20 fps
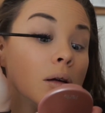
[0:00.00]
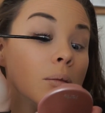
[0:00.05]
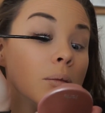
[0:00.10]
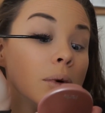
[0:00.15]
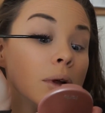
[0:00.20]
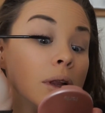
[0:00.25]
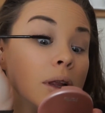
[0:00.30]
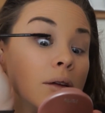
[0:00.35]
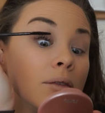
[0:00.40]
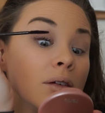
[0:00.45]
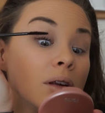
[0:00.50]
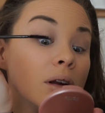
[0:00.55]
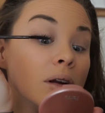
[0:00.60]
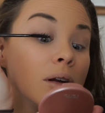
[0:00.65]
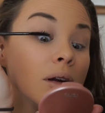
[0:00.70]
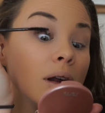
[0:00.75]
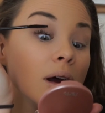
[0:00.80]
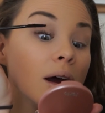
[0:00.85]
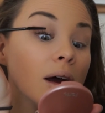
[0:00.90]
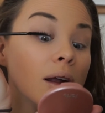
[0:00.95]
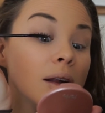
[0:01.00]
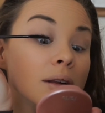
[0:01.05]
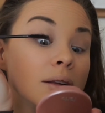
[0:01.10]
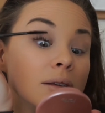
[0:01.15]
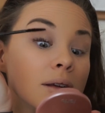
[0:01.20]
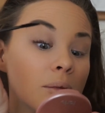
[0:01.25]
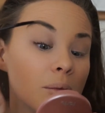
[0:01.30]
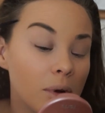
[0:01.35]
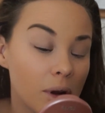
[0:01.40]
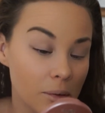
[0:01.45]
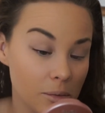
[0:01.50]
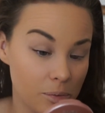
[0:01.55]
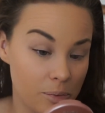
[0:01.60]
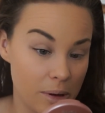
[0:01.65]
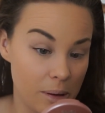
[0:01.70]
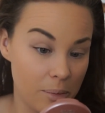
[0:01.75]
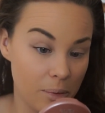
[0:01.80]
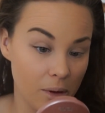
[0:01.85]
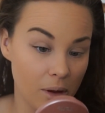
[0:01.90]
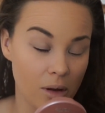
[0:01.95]
believe it or not, sometimes
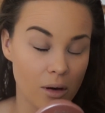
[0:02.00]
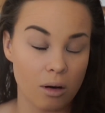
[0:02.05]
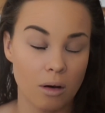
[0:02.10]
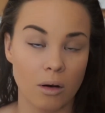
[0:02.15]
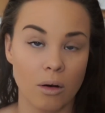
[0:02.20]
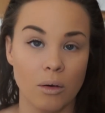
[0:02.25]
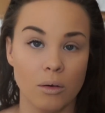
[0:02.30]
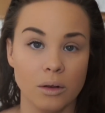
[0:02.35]
people are